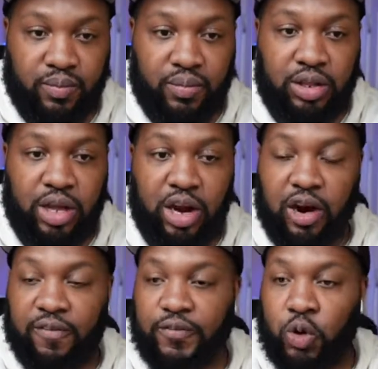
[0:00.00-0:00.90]
There
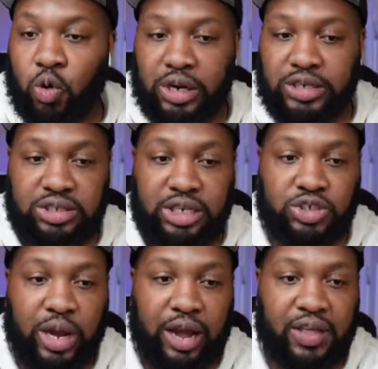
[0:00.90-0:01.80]
are a few questions that
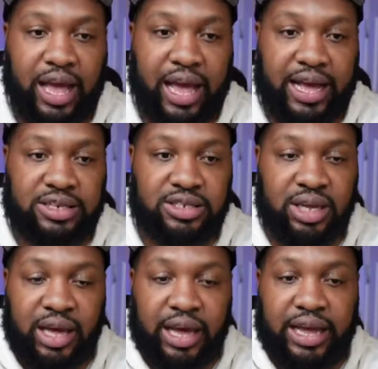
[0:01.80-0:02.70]
you have to ask.
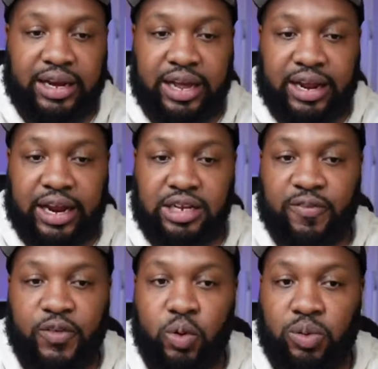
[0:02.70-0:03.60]
And then there's a
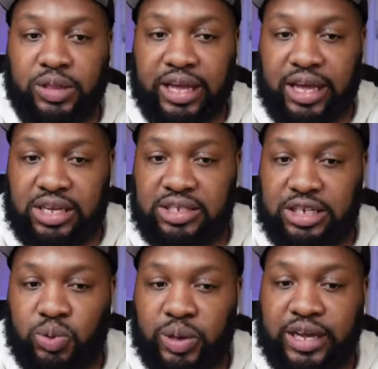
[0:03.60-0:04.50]
few things
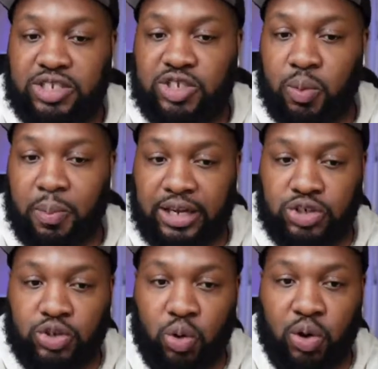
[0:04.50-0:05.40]
that you need to make
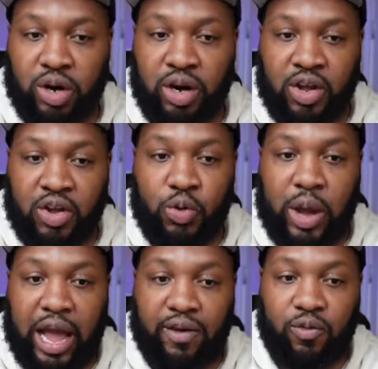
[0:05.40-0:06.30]
sure you
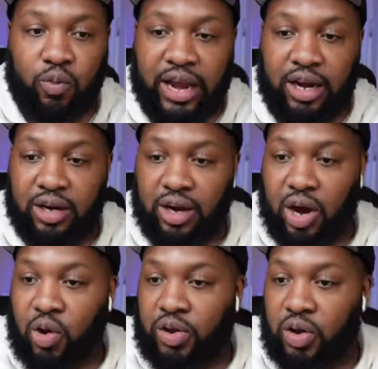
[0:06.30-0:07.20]
have right
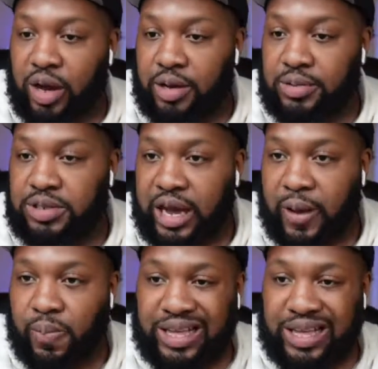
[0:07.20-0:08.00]
on your website.